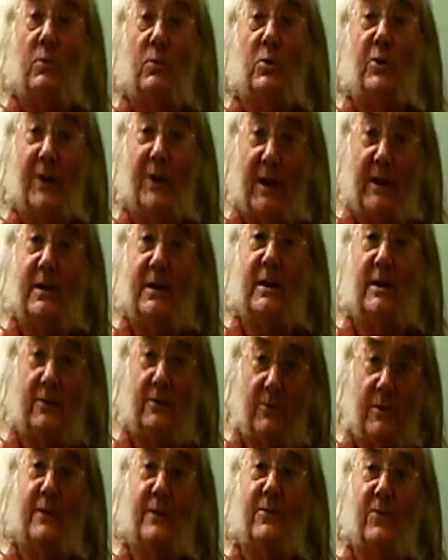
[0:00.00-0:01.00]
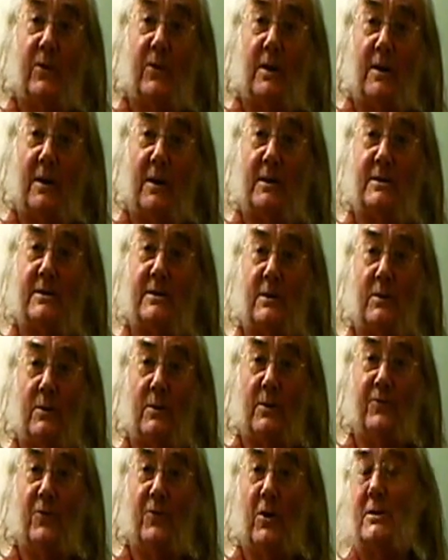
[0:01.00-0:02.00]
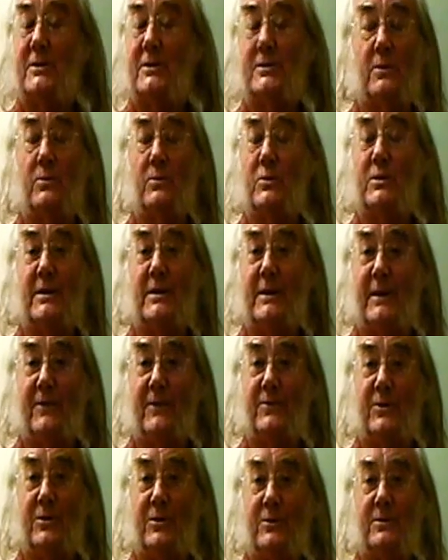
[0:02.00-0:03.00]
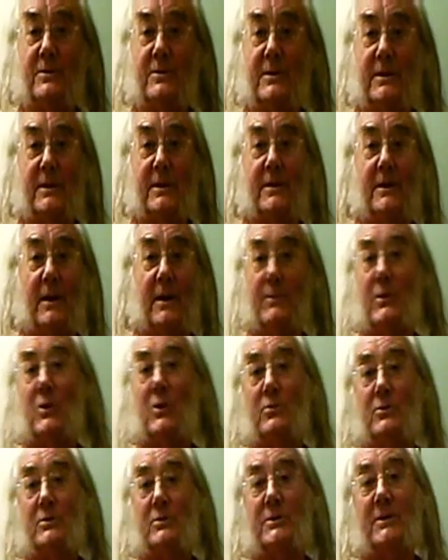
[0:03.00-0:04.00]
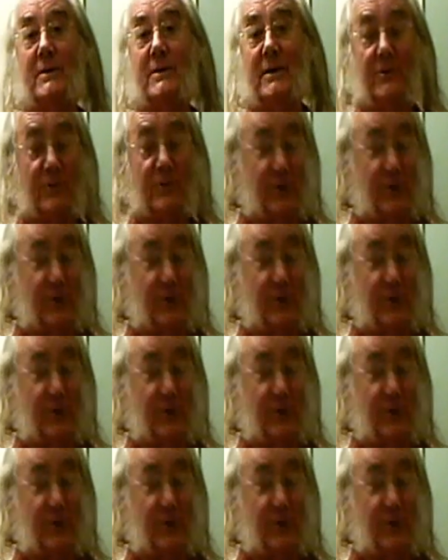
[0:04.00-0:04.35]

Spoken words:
would then eat greenfly and so on, right, so we didn't have to use any chemicals in there